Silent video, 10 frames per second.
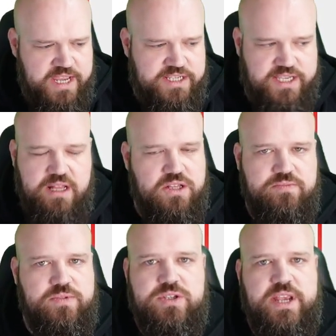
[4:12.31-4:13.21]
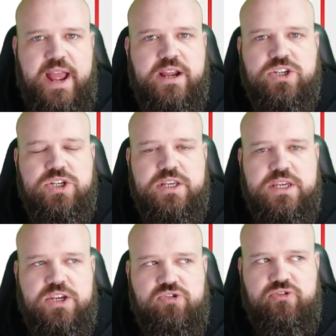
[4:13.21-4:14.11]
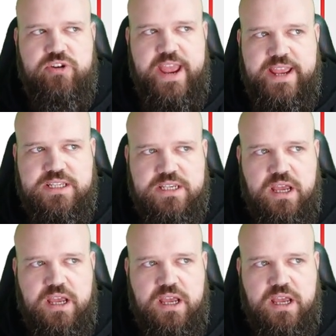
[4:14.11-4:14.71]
seldom does it actually create